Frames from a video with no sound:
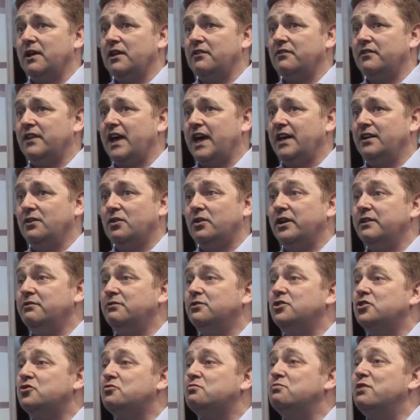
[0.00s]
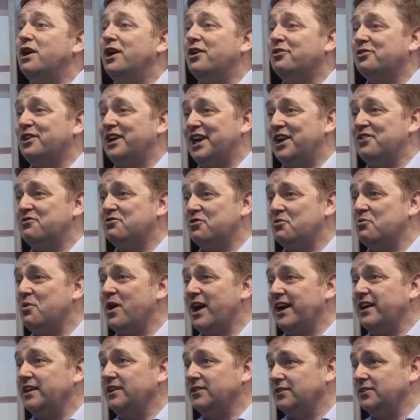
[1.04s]
then, or even just mildly
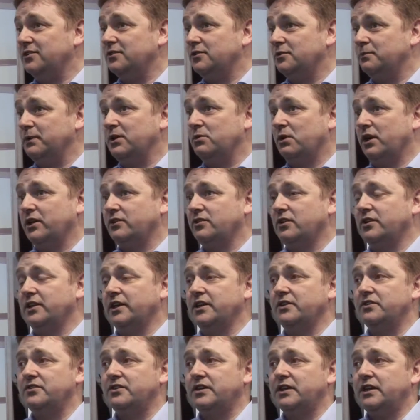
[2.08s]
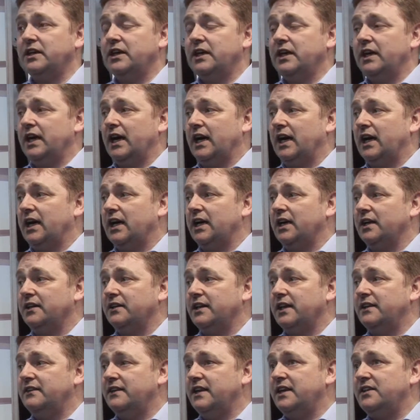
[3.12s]
overweight, to be quite honest,
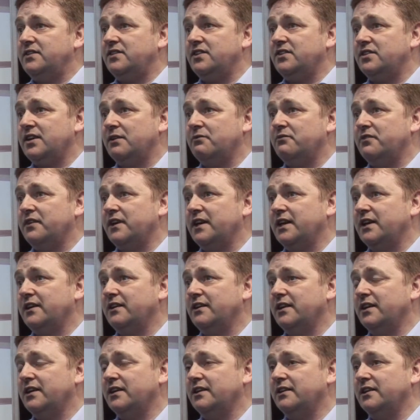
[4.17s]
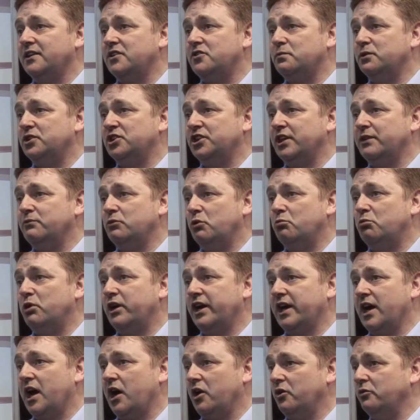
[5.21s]
then this is something that this machine will
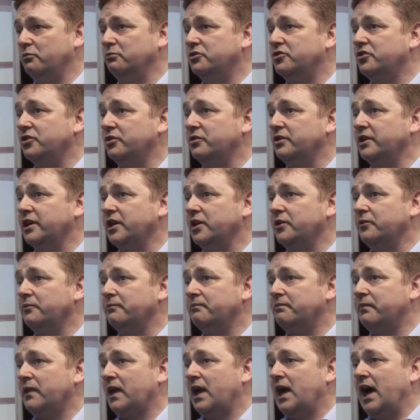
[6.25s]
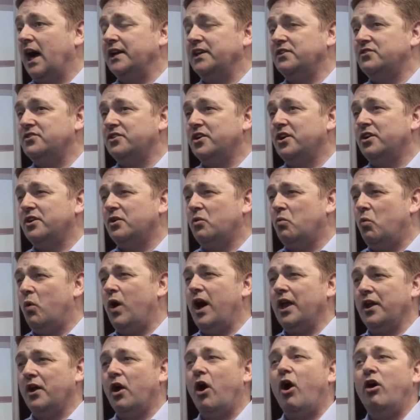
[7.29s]
bring home to you. And it's not a
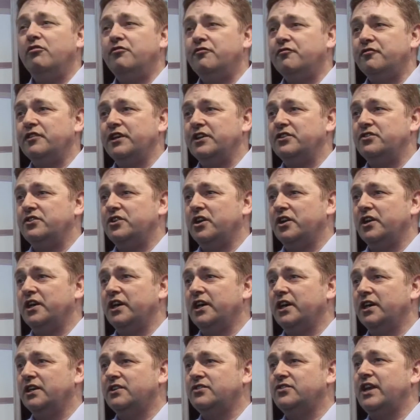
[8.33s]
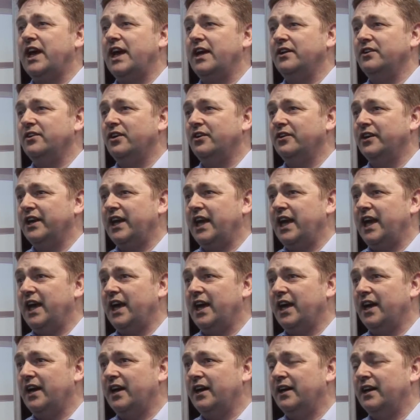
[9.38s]
one-off, it's not a stand on
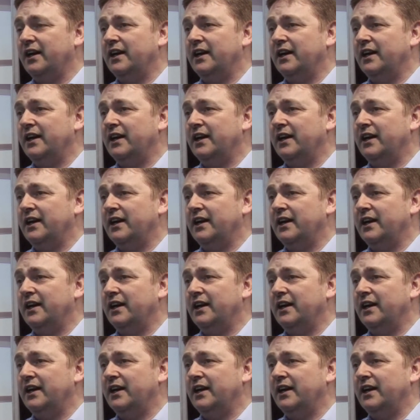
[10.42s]
here